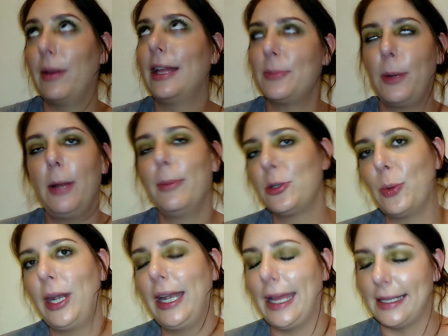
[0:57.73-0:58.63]
That's pretty much
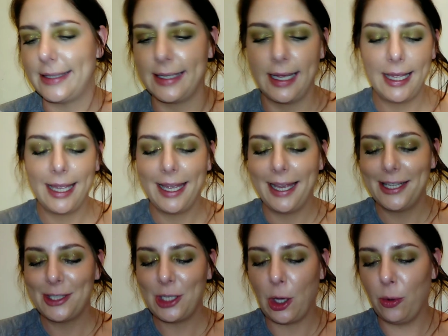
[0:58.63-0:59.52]
what it is.
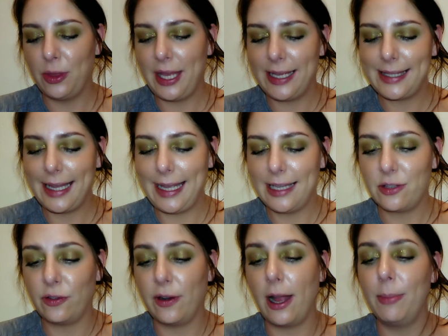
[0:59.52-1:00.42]
So this
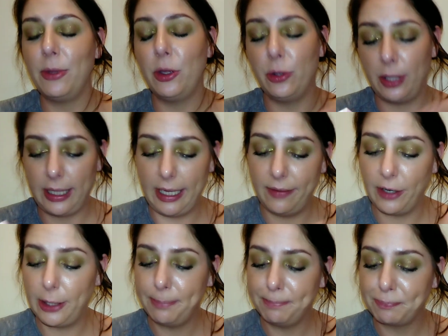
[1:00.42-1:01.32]
is from
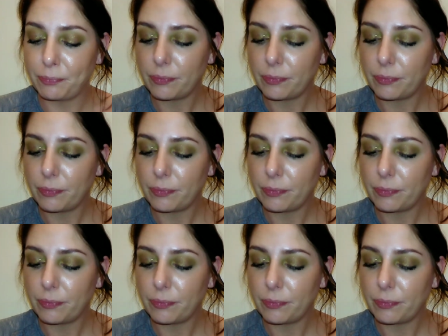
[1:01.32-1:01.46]
Unilever.